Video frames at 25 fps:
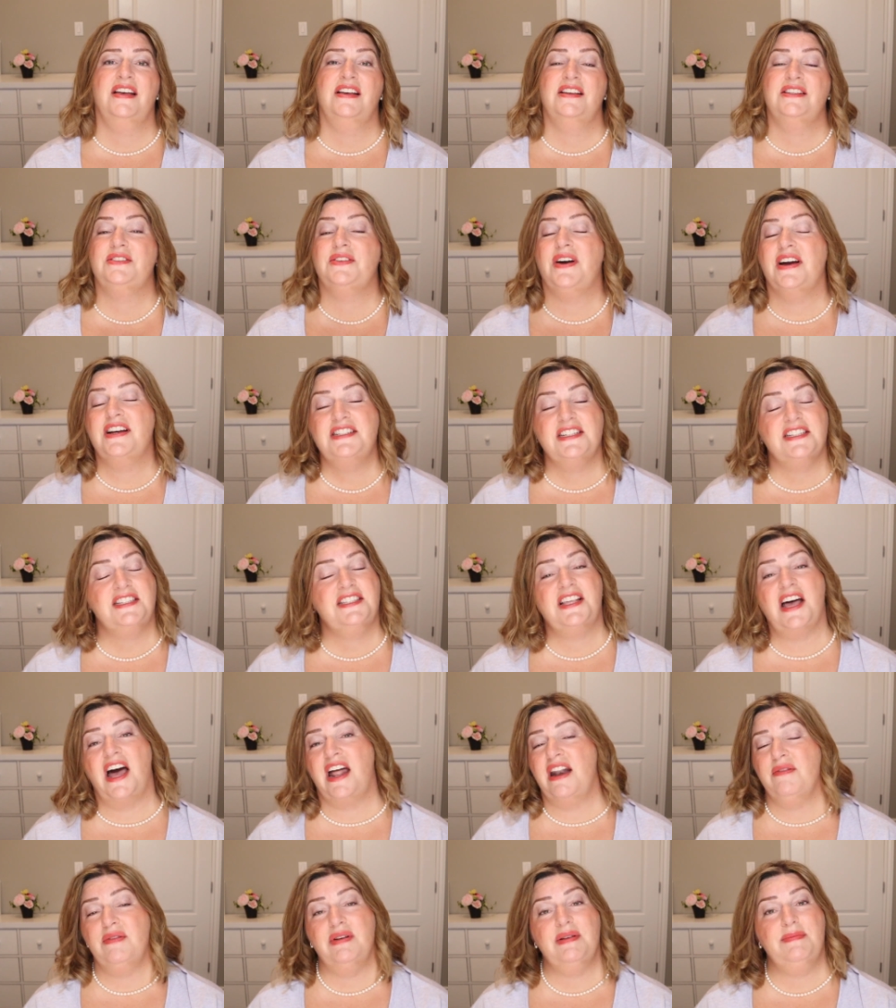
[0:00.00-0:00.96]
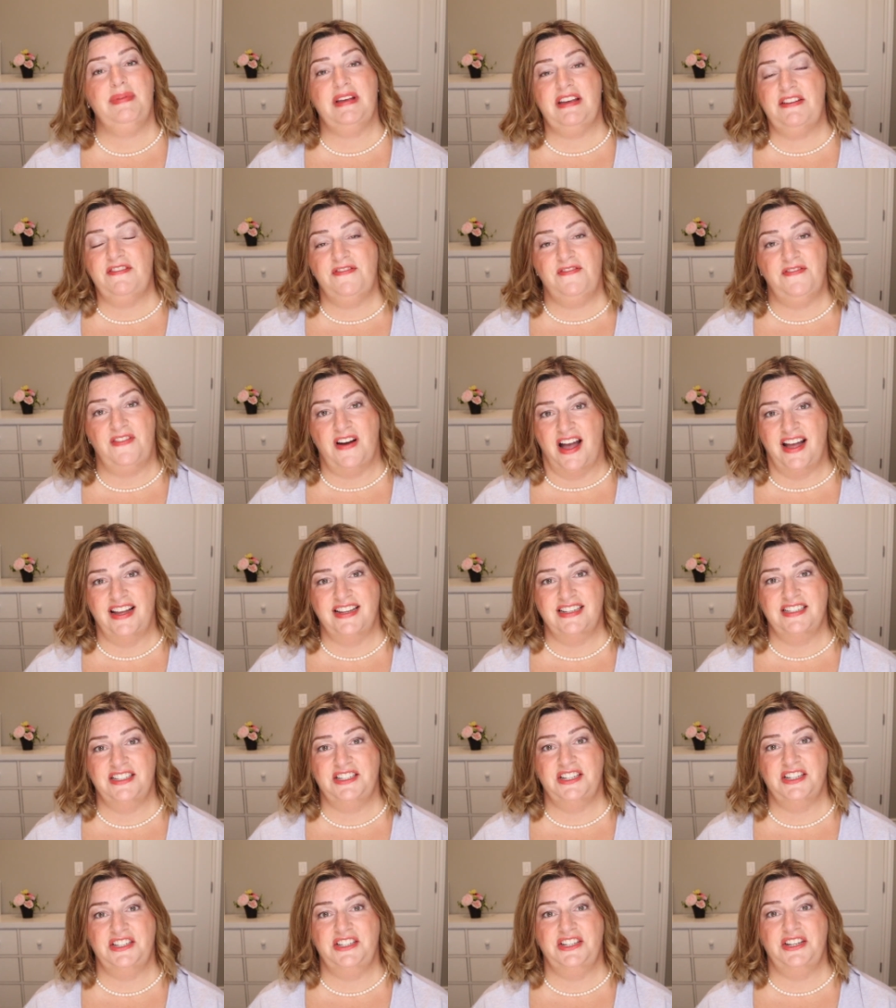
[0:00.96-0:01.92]
So I just thought it would be
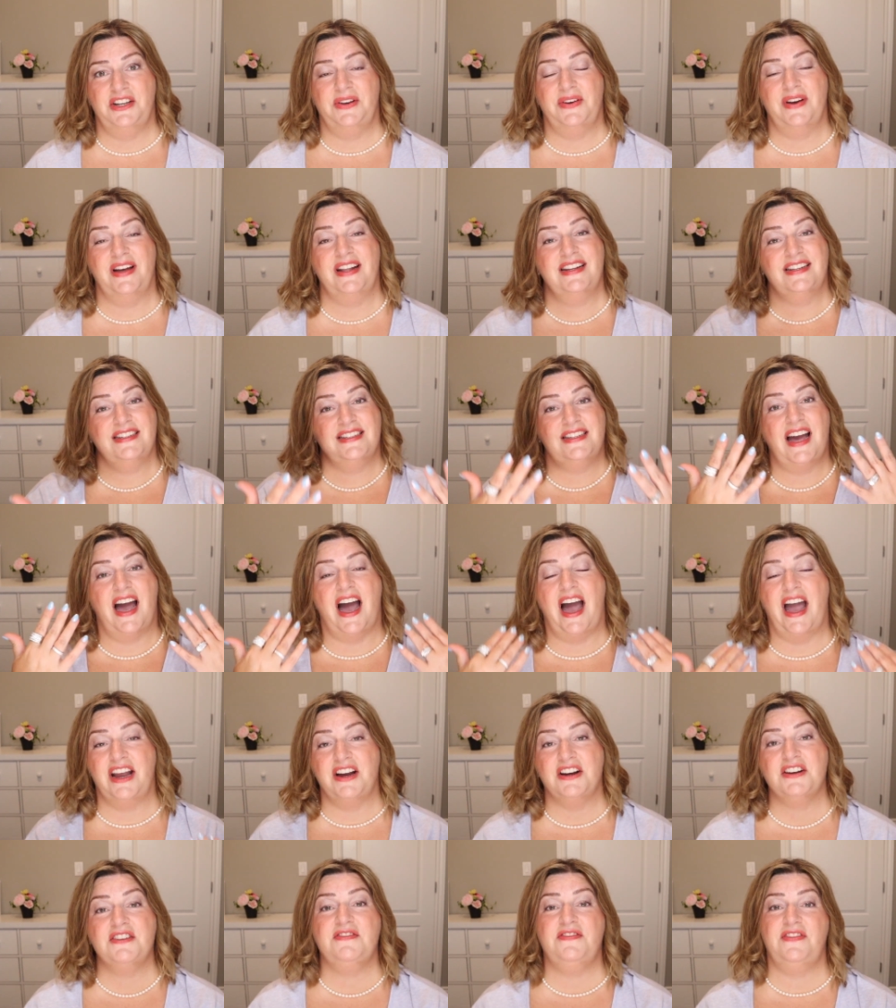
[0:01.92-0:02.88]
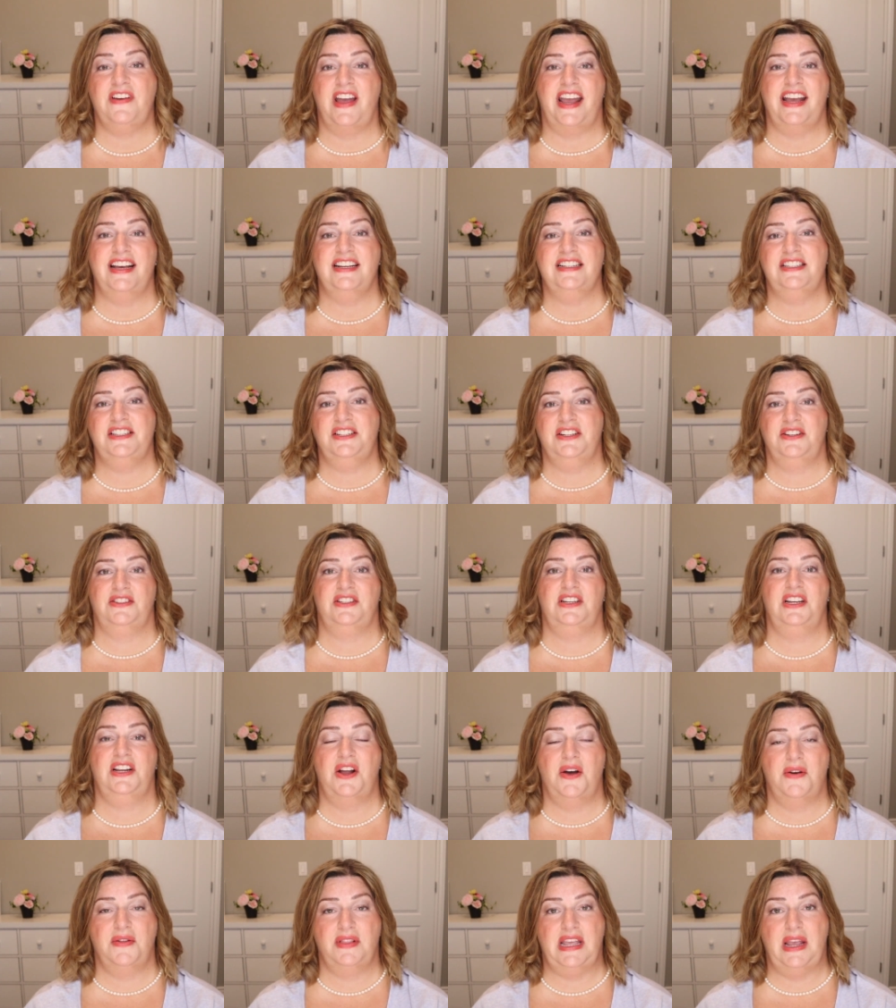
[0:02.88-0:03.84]
fun to do an entire face
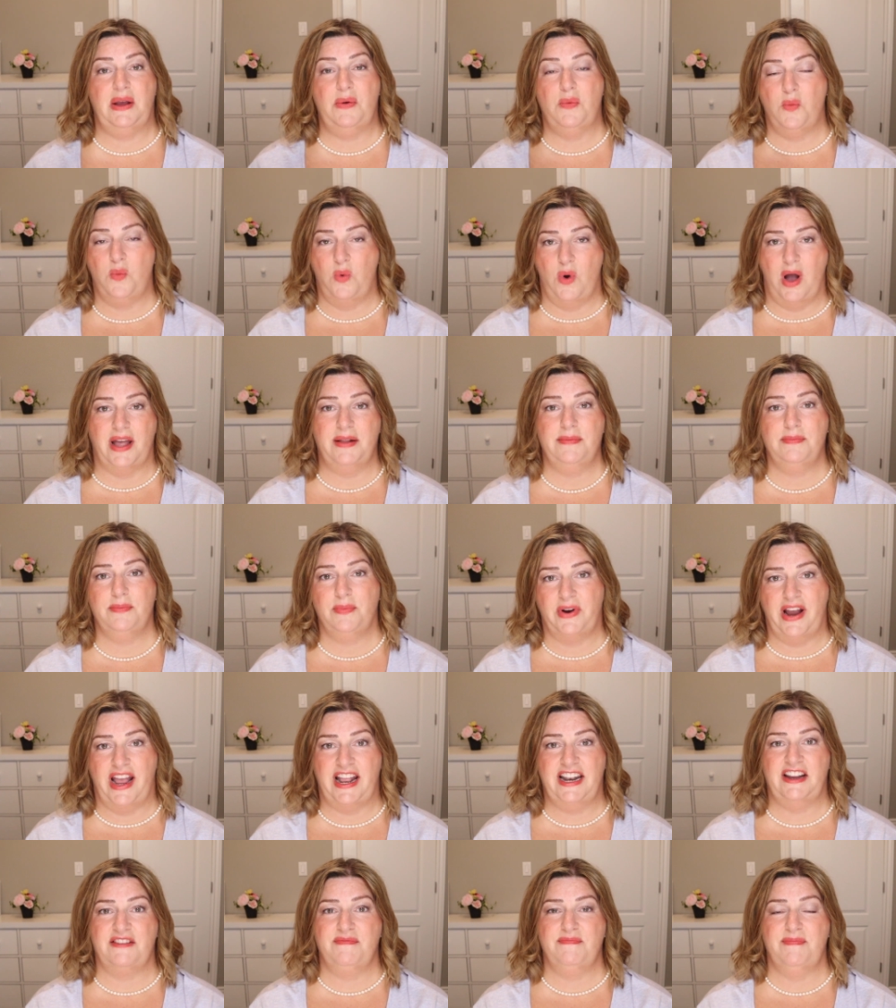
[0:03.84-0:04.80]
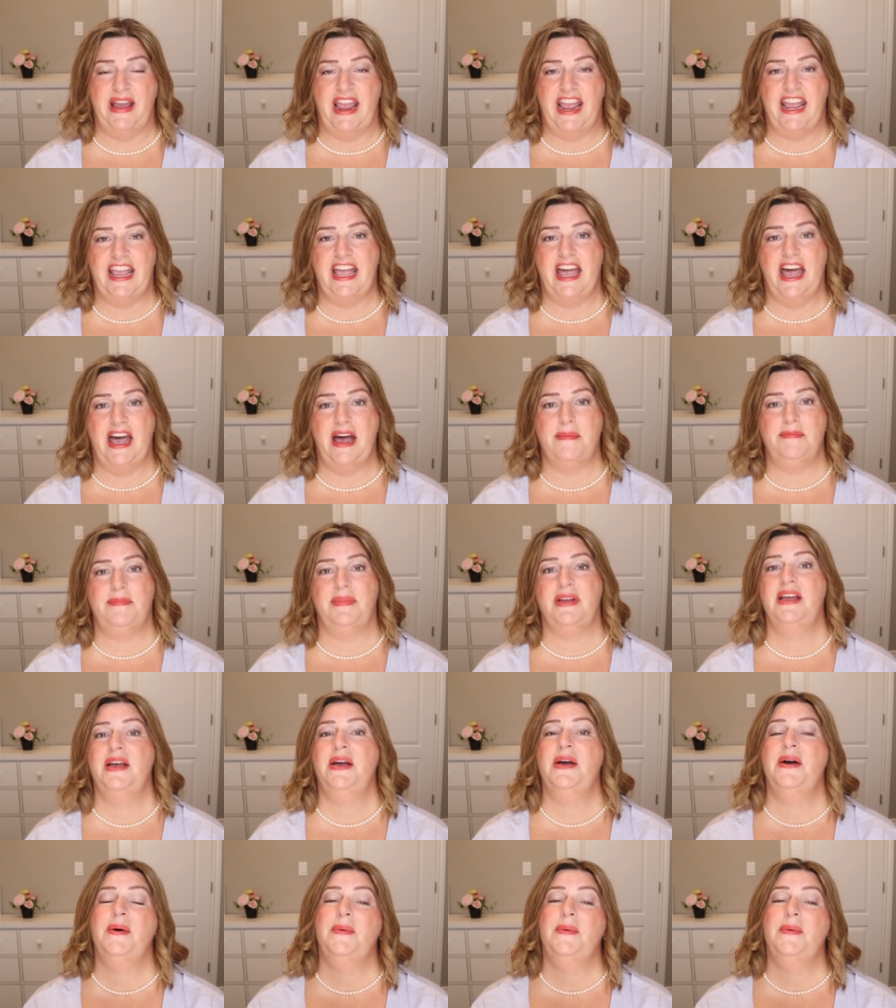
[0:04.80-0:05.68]
using only one brand of makeup.